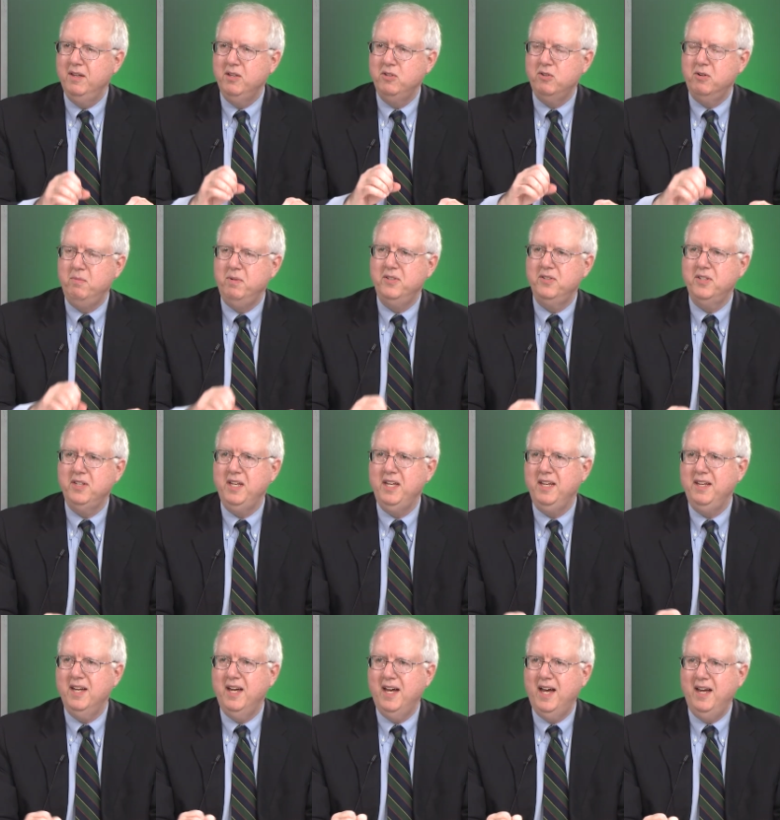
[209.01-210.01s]

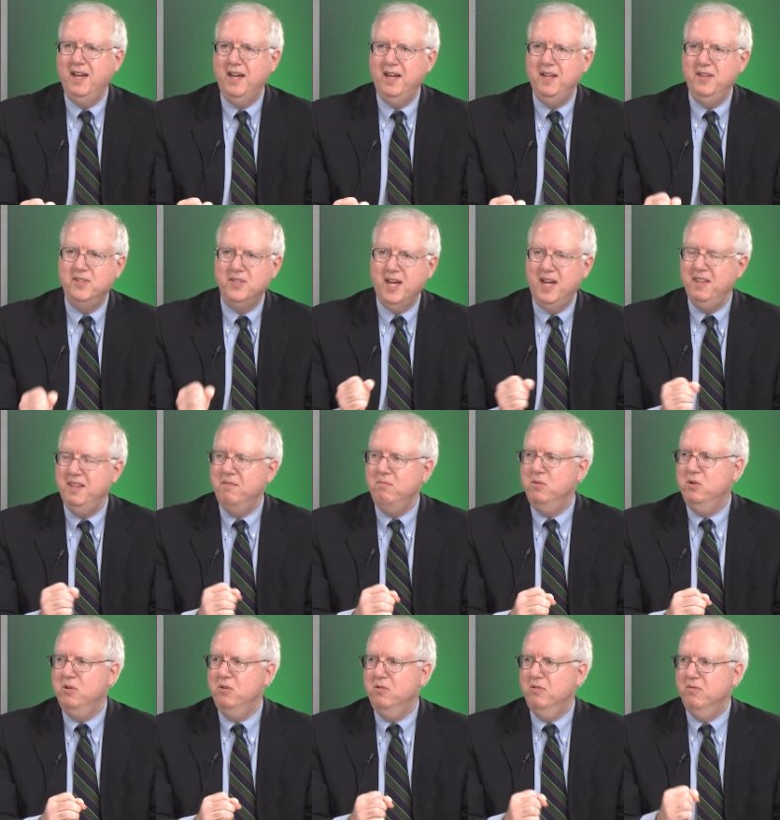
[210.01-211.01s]
Trubisky is on the
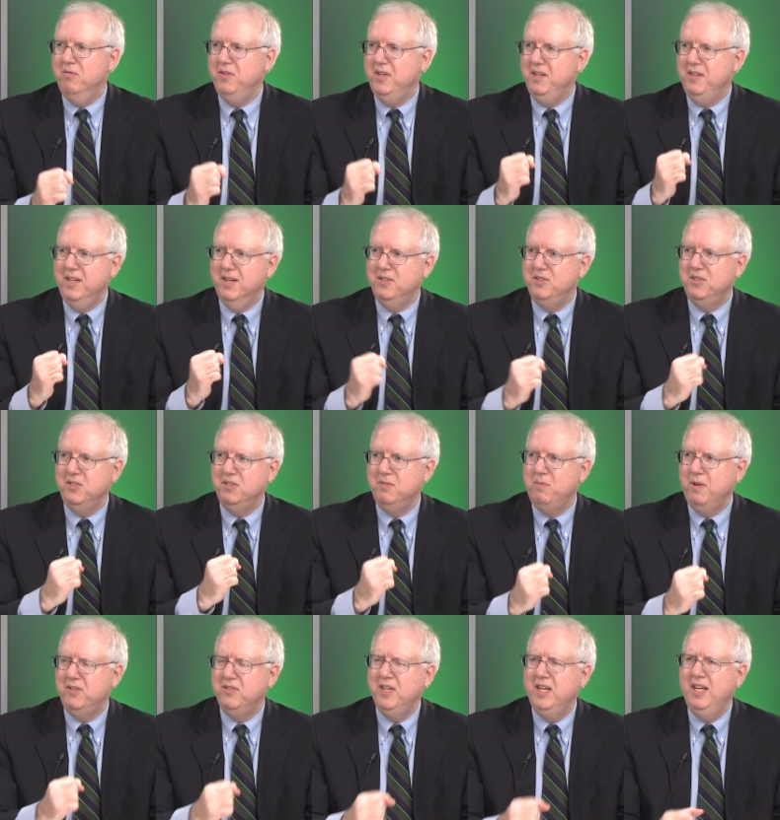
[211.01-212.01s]
move. He does his
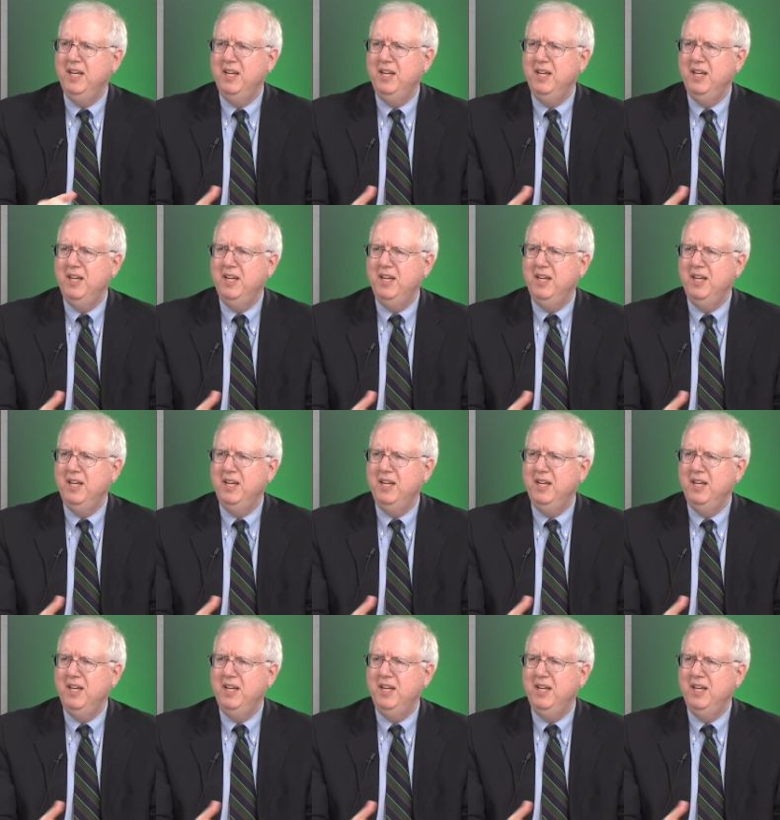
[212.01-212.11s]
best.